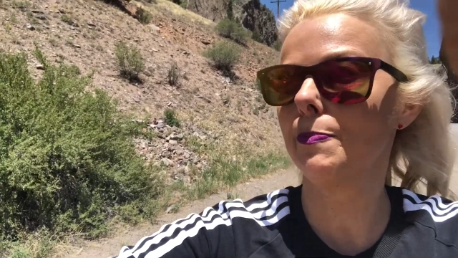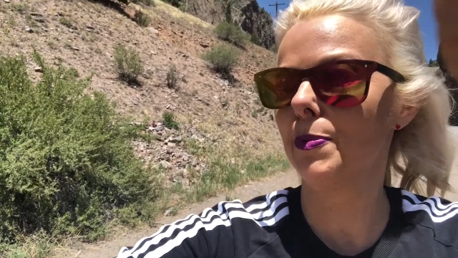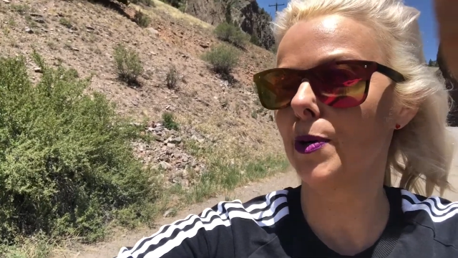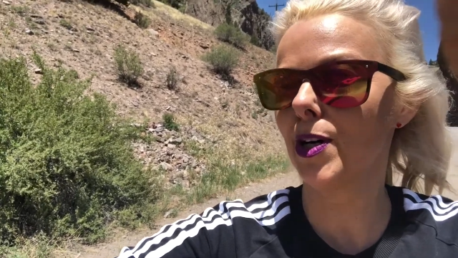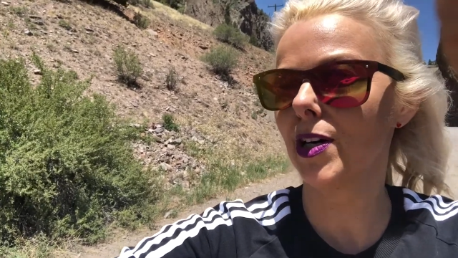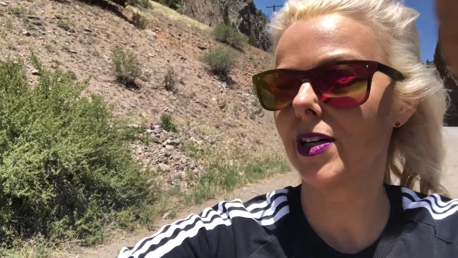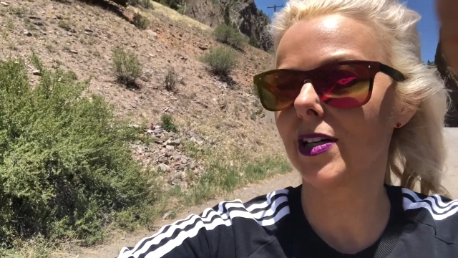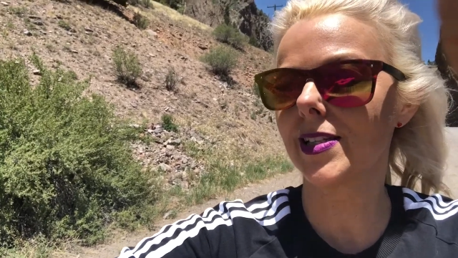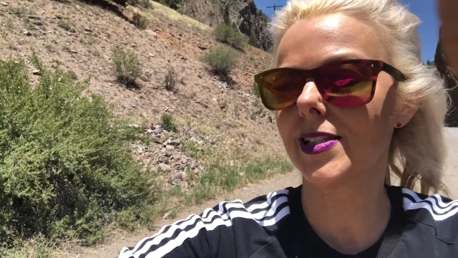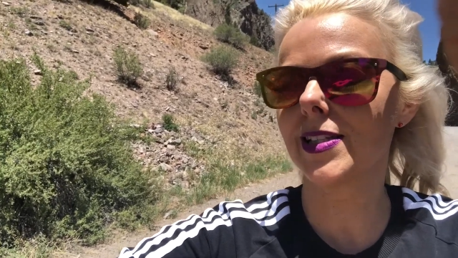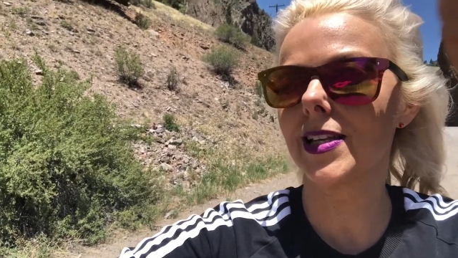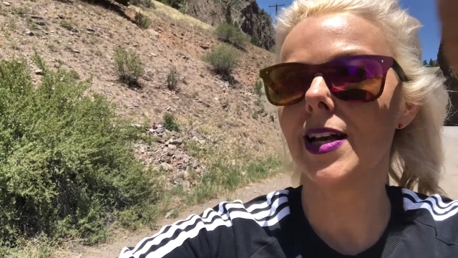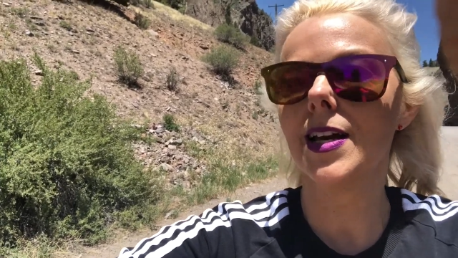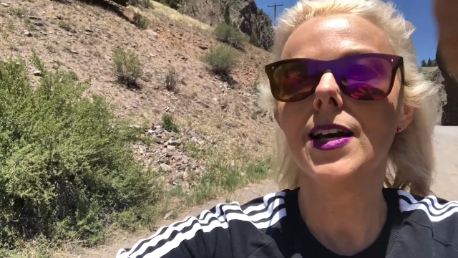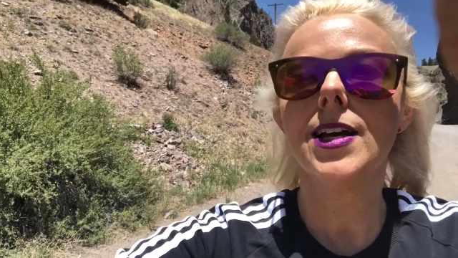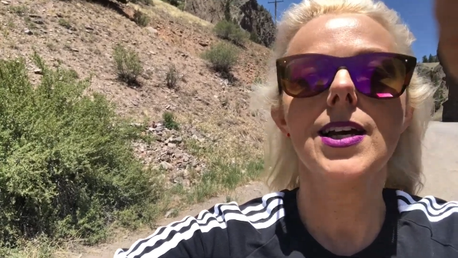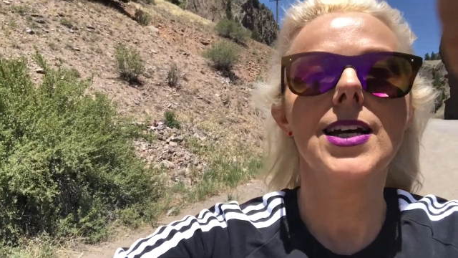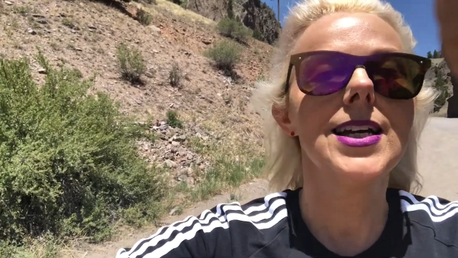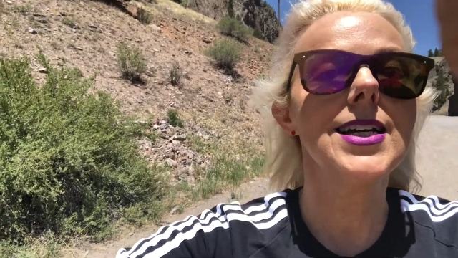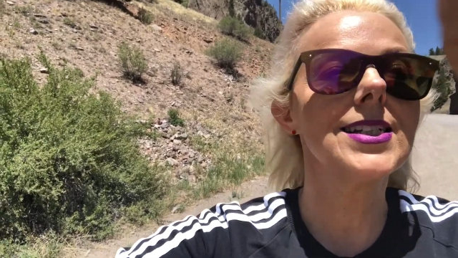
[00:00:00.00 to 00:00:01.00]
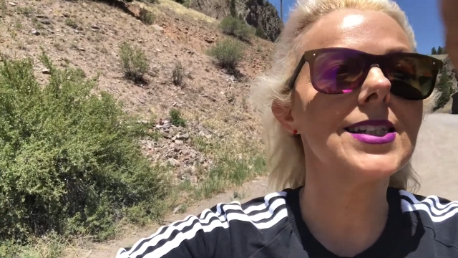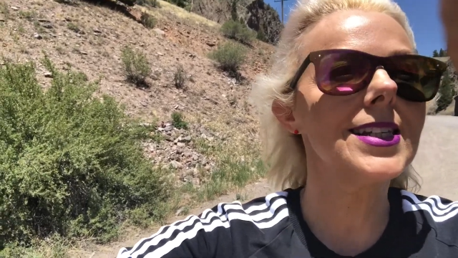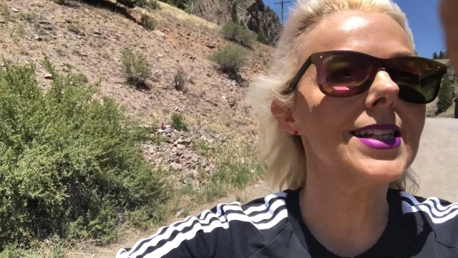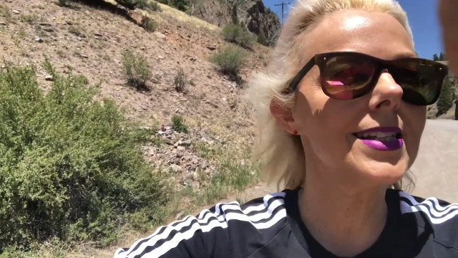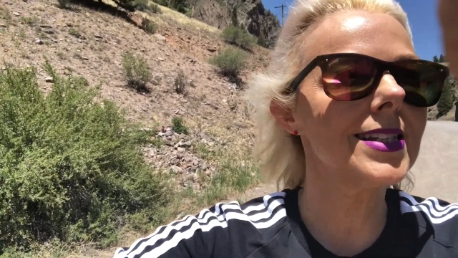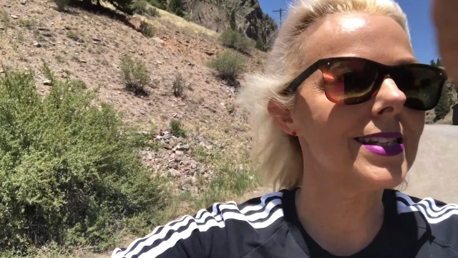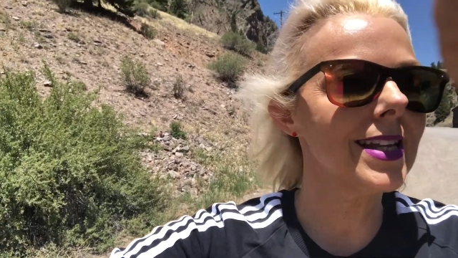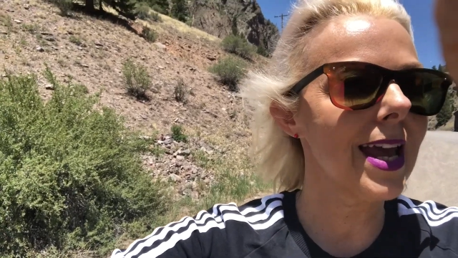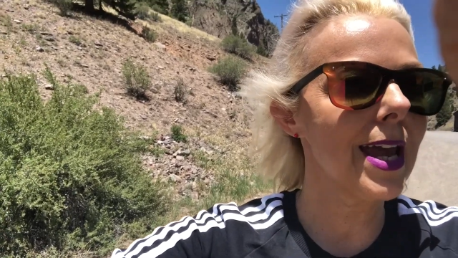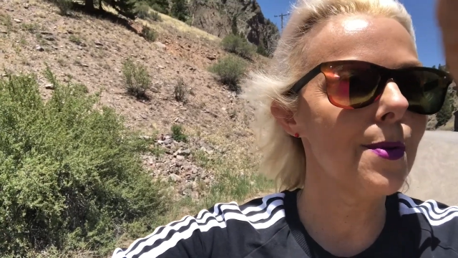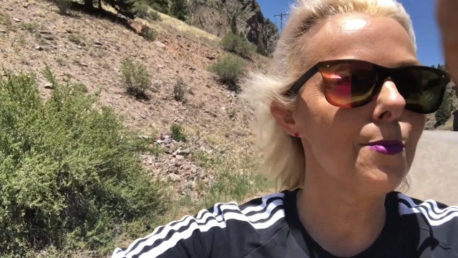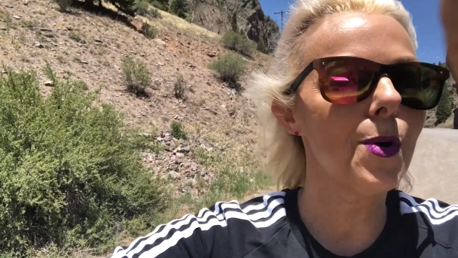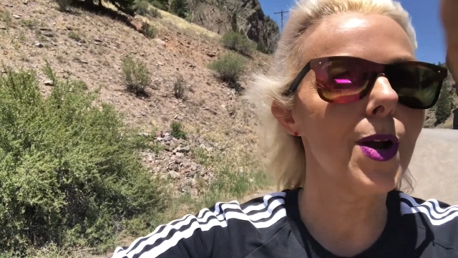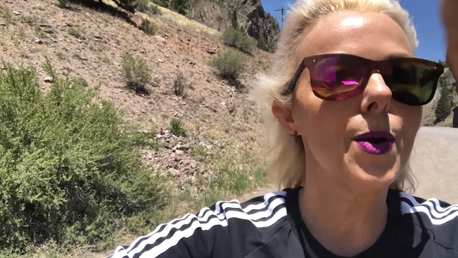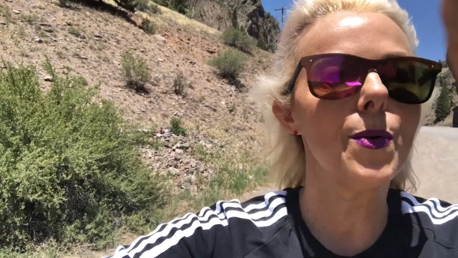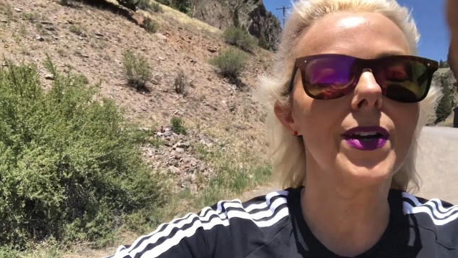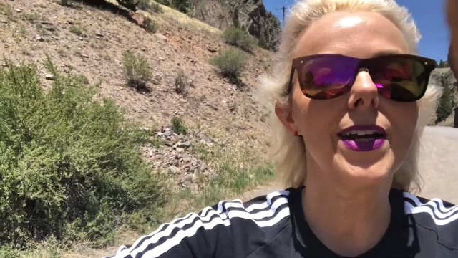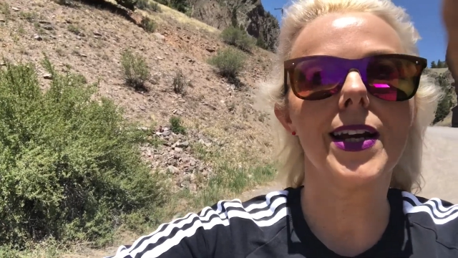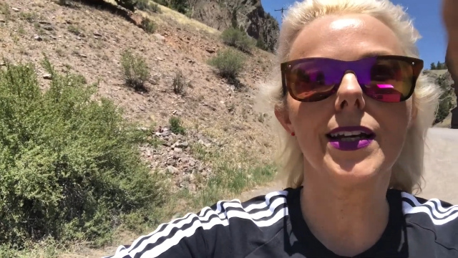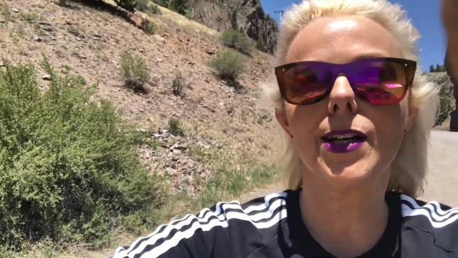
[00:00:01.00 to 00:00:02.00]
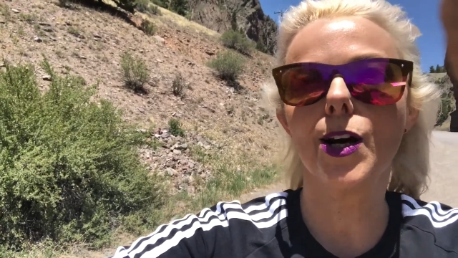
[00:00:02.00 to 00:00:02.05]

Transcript: books. It's the same way when I